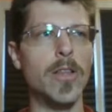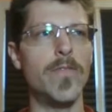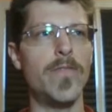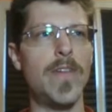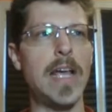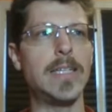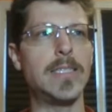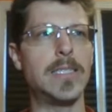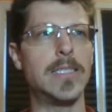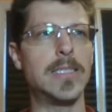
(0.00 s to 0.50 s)
the
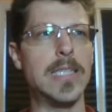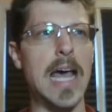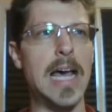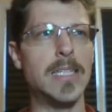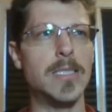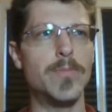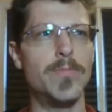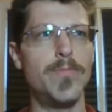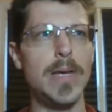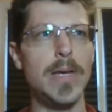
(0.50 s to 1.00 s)
vases
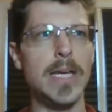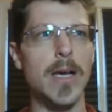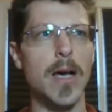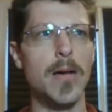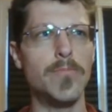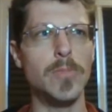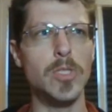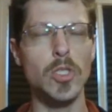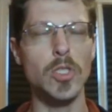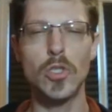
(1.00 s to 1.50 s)
has
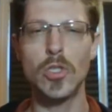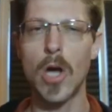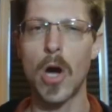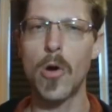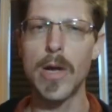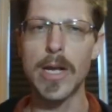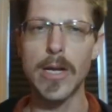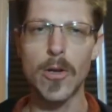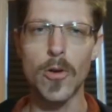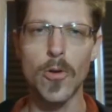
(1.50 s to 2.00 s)
become
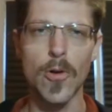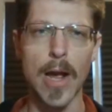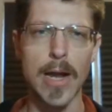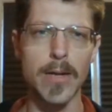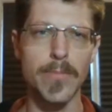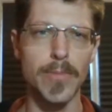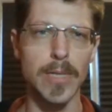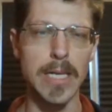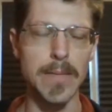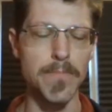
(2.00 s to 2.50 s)
so
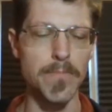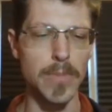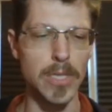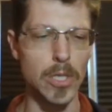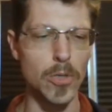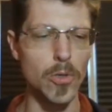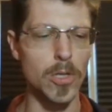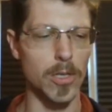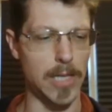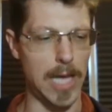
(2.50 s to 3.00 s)
incredibly
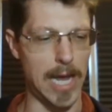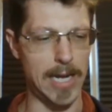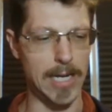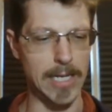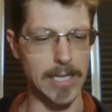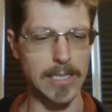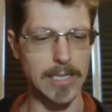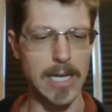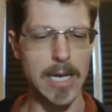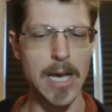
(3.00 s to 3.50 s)

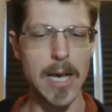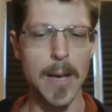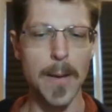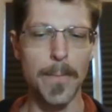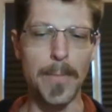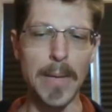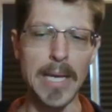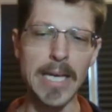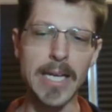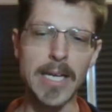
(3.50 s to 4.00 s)
mutilated
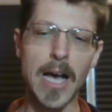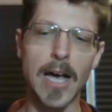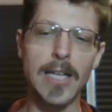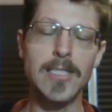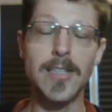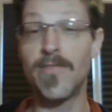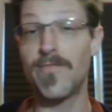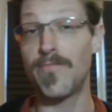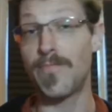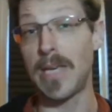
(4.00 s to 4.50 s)

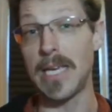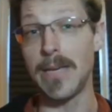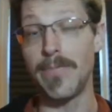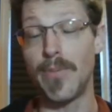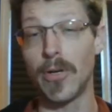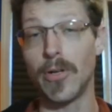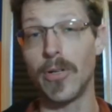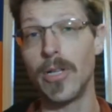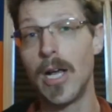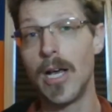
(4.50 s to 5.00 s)
because of
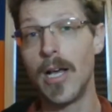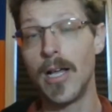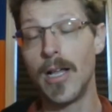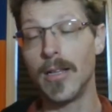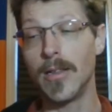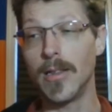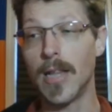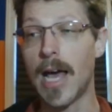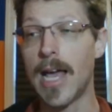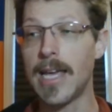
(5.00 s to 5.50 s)
people
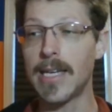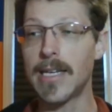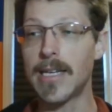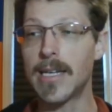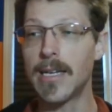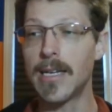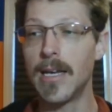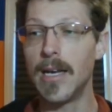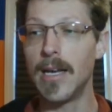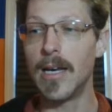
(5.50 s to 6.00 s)

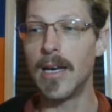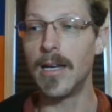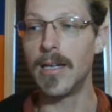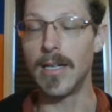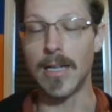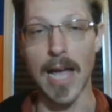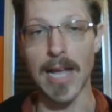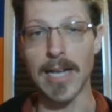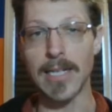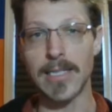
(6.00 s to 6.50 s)
like
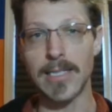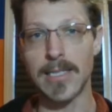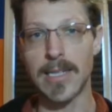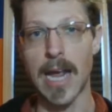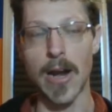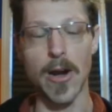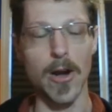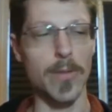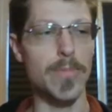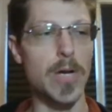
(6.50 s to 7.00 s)
Night
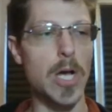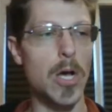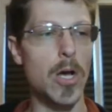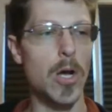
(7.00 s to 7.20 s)
Scarab,